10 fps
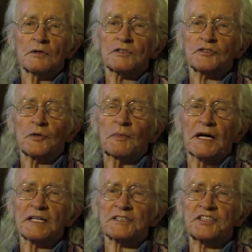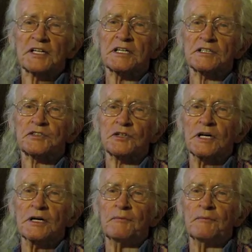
was a tremendous industry.